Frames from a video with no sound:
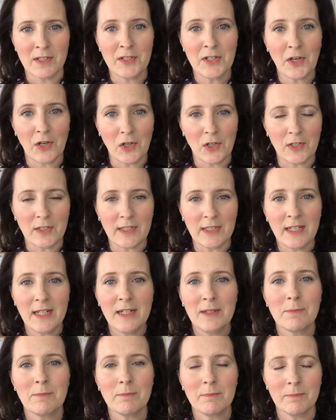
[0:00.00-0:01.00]
dull,
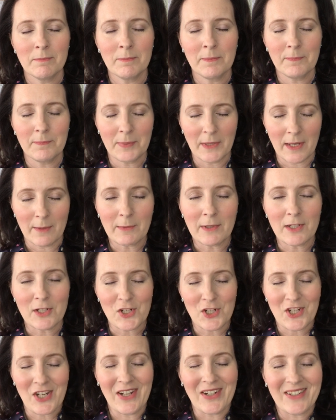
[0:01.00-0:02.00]
but I'm gonna
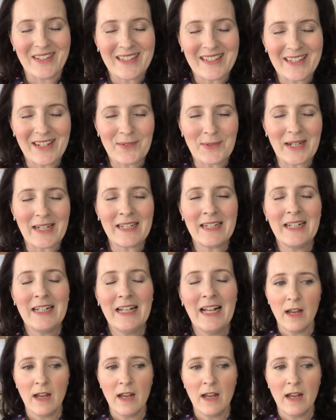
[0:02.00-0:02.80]
share it anyway.